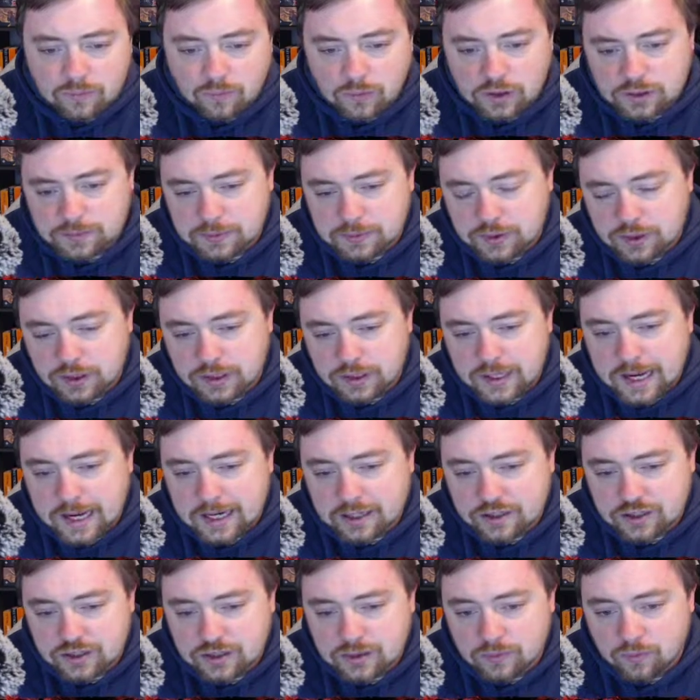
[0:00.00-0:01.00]
once per turn
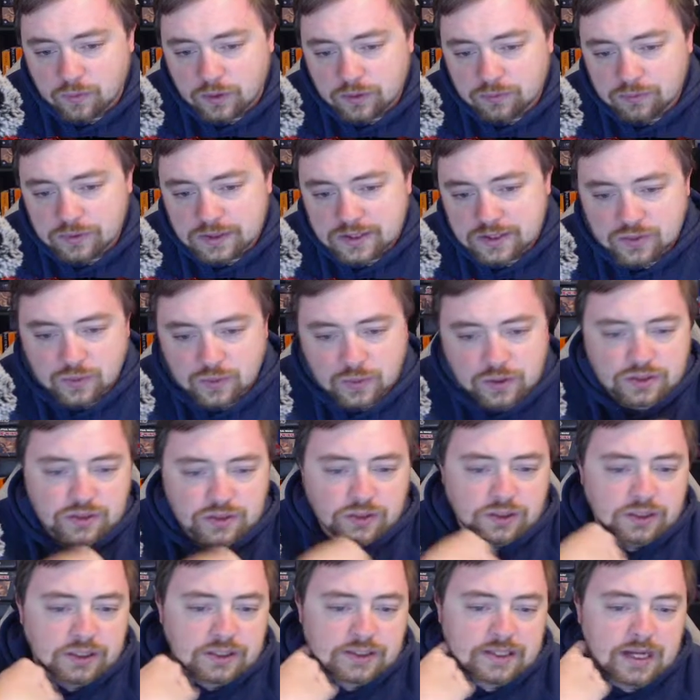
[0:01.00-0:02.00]
action, 1 resource,
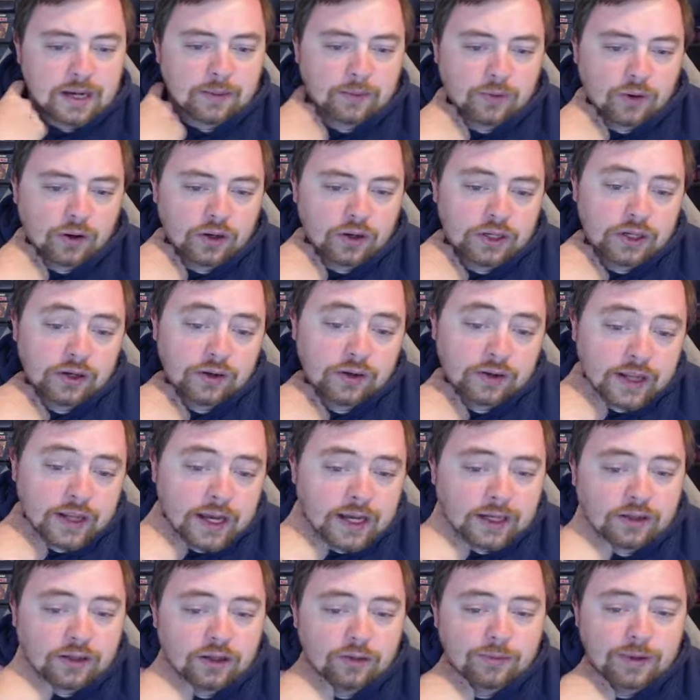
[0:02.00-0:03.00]
look at the top card of your
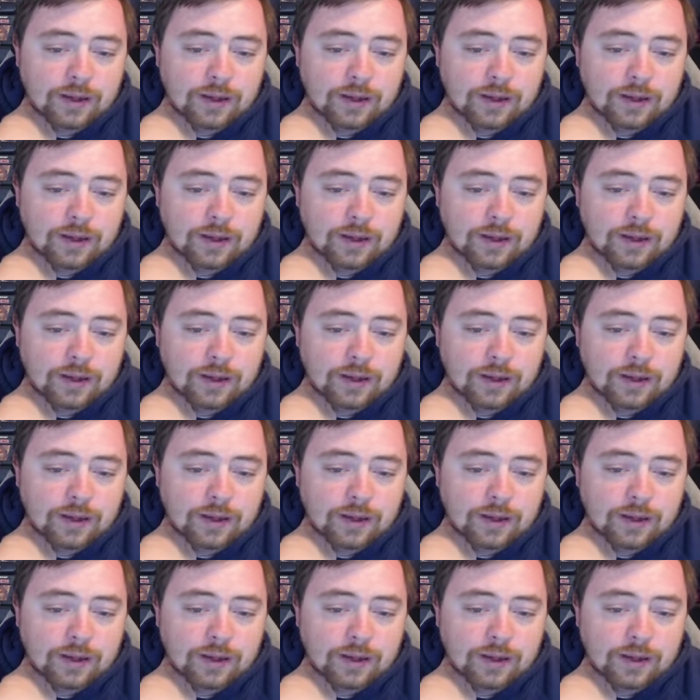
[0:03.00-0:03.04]
deck.